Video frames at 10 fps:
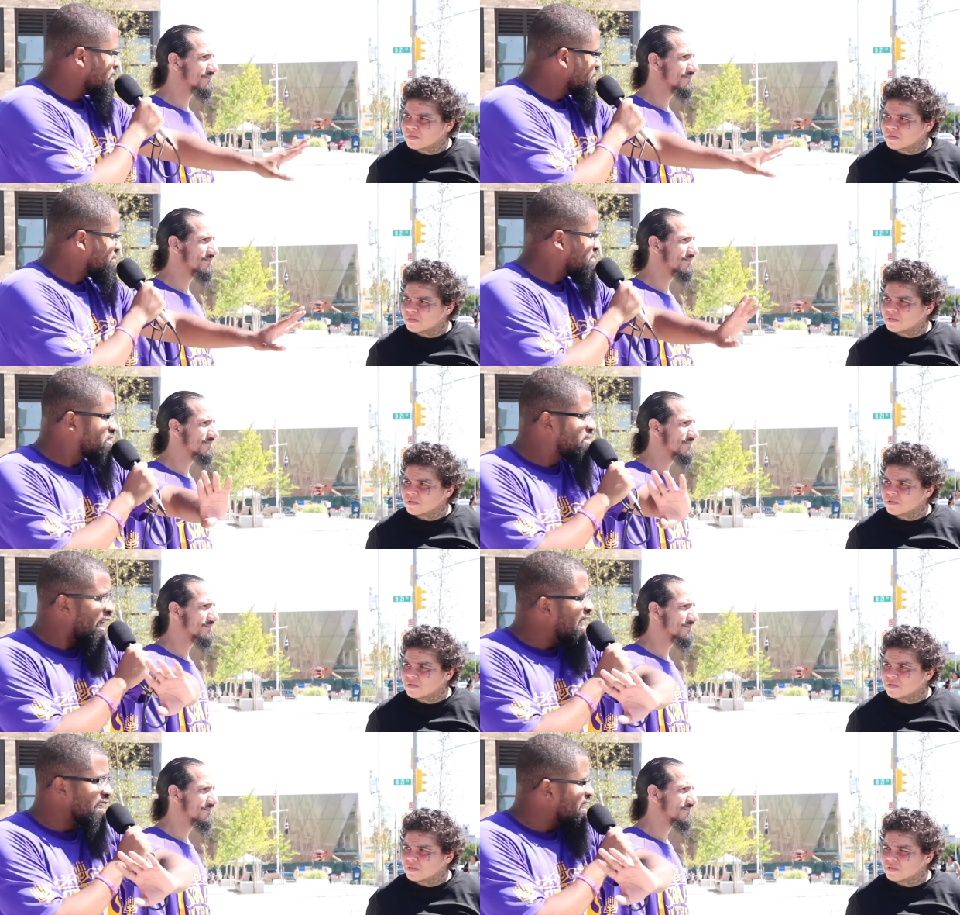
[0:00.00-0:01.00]
Speaker 1: every little
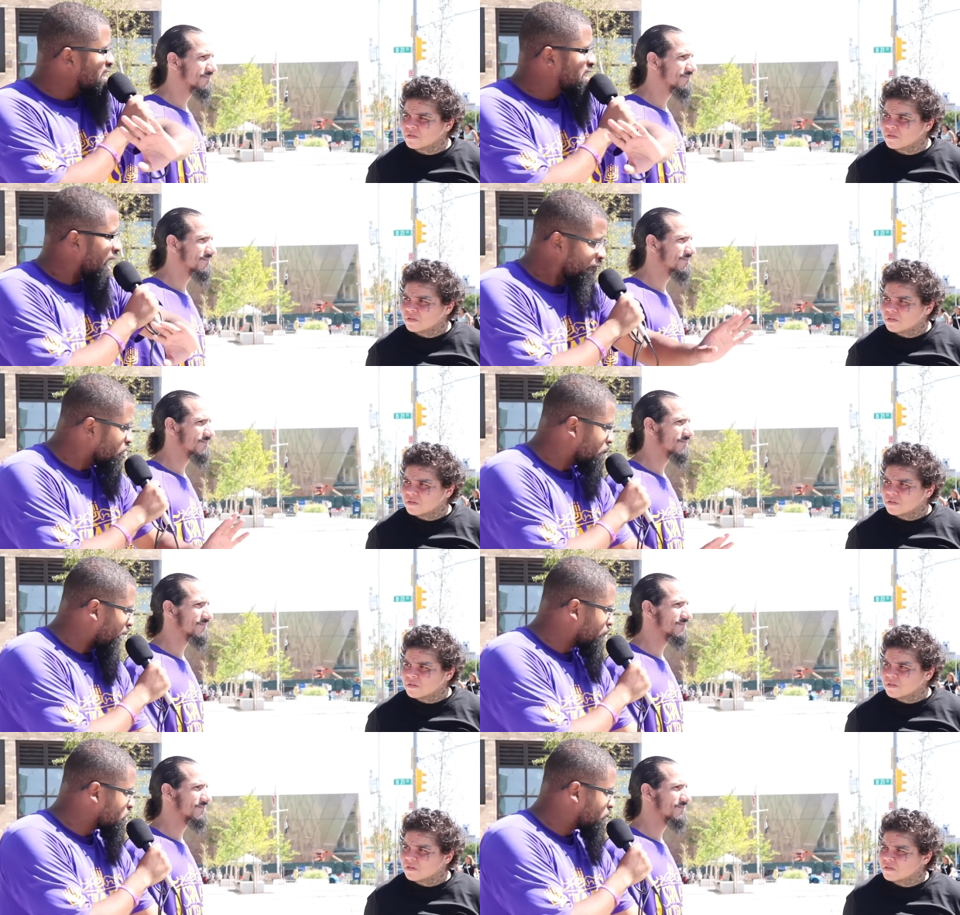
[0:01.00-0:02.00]
bit. the devil the
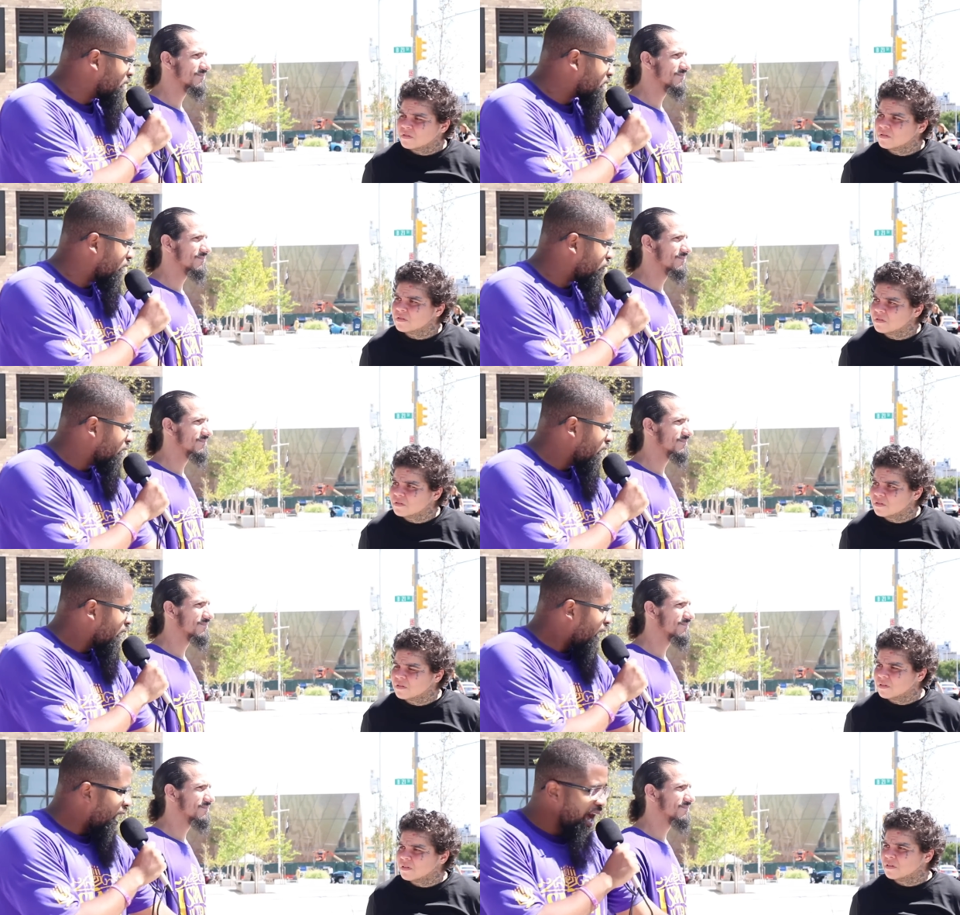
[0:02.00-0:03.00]
Bible speaks of. That's
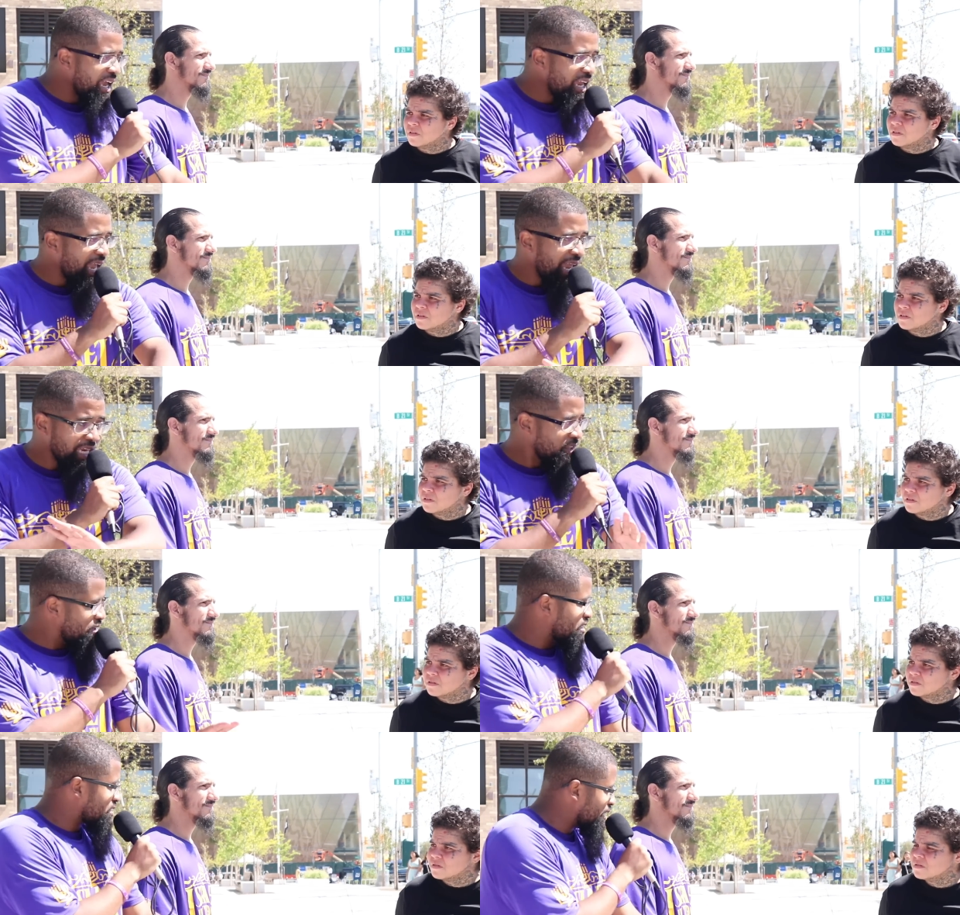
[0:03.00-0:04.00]
right. I hate
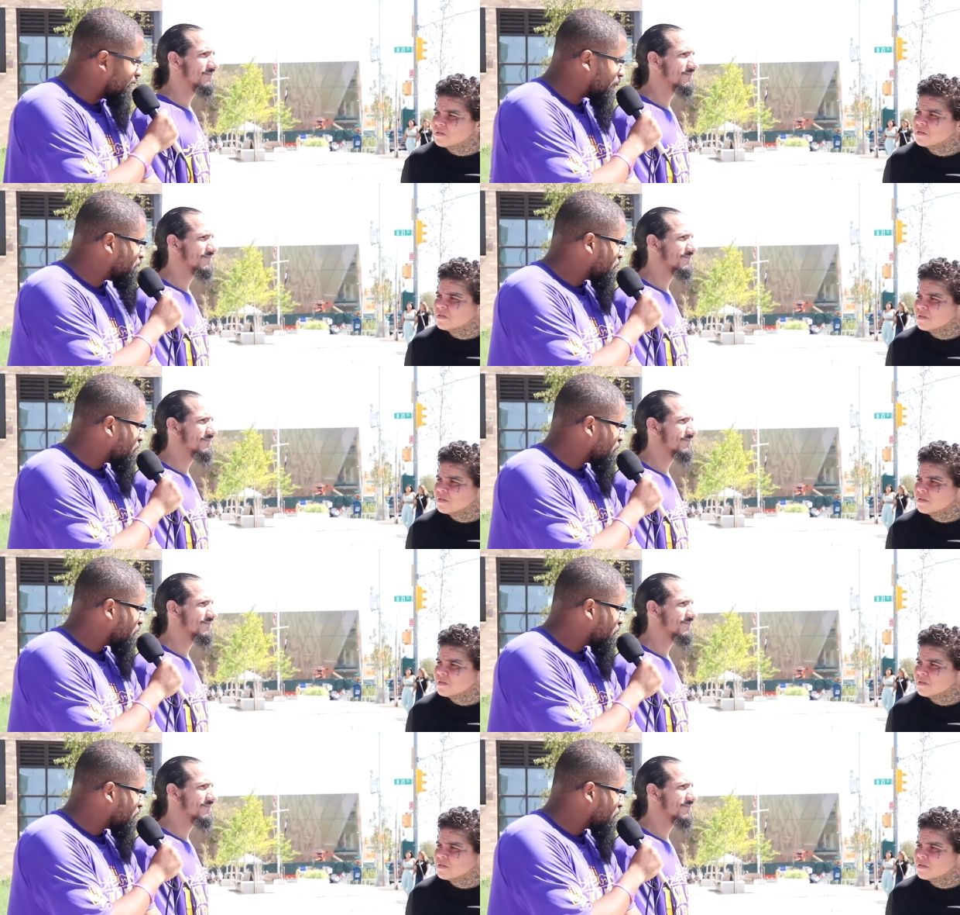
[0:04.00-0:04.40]
this thing.